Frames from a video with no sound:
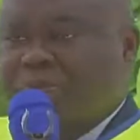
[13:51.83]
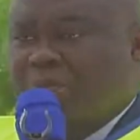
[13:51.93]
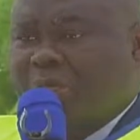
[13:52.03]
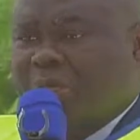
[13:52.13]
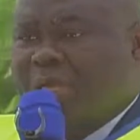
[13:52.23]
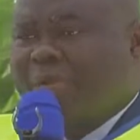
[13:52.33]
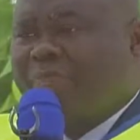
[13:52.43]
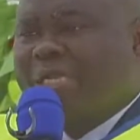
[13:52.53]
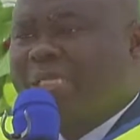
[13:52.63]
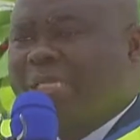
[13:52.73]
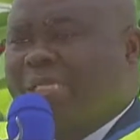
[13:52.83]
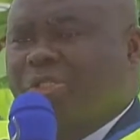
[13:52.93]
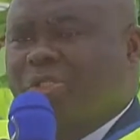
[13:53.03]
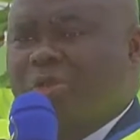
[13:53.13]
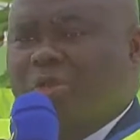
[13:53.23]
Everything
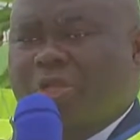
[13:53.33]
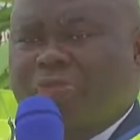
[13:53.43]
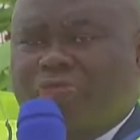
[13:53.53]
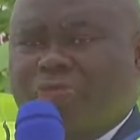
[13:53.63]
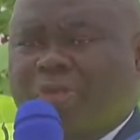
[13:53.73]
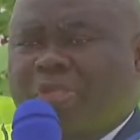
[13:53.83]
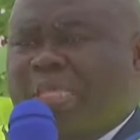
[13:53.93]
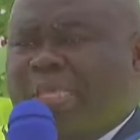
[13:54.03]
stolen from them